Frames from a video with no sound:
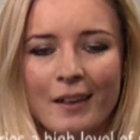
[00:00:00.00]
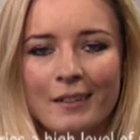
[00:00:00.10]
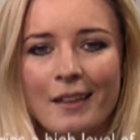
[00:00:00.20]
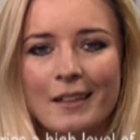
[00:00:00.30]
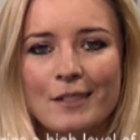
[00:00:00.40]

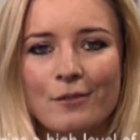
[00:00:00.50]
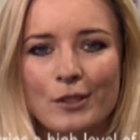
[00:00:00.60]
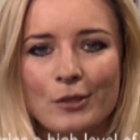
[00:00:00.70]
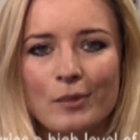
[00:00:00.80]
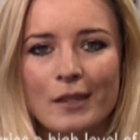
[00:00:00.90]
Okay, that's it for
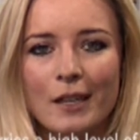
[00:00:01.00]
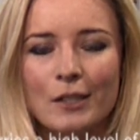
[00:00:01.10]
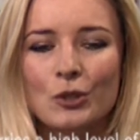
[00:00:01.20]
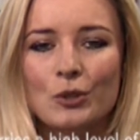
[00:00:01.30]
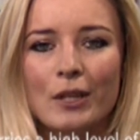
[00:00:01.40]
this week.
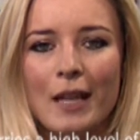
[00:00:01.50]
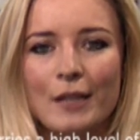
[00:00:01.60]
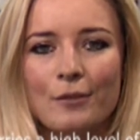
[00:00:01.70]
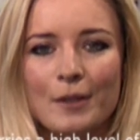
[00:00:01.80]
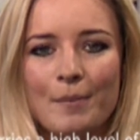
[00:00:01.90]
As usual,
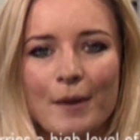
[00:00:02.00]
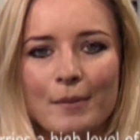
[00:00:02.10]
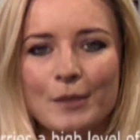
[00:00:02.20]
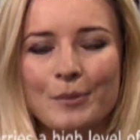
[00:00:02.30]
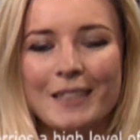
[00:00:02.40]
any feedback
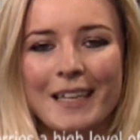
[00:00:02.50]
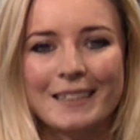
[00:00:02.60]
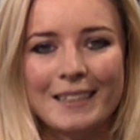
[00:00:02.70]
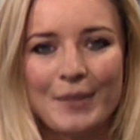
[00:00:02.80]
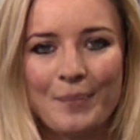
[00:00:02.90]
much
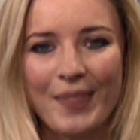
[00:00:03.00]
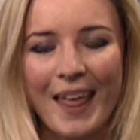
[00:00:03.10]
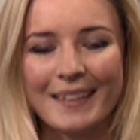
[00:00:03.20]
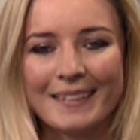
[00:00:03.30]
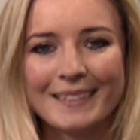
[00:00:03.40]
appreciated.
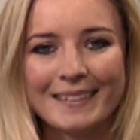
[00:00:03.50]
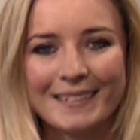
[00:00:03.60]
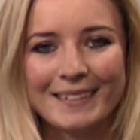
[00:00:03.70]
Thanks.